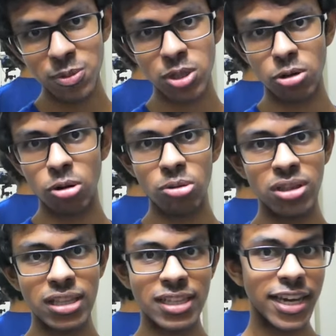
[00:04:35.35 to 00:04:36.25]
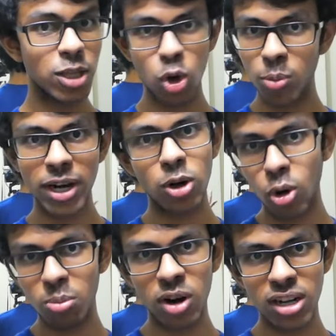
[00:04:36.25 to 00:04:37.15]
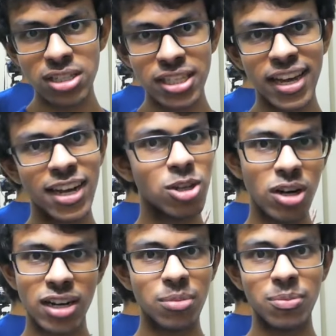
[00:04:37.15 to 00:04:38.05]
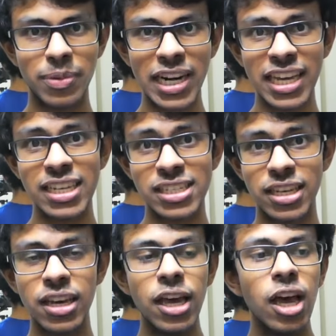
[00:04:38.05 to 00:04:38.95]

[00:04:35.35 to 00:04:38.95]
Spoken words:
So ye dono mere role models there, and I thought it will be pretty easy.